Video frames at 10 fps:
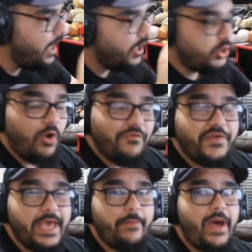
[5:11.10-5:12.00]
Don't
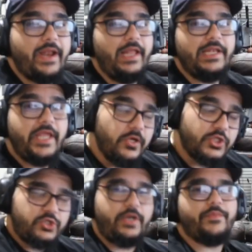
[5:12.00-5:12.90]
forget about illegal
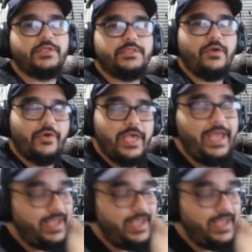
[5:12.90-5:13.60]
streamers, okay?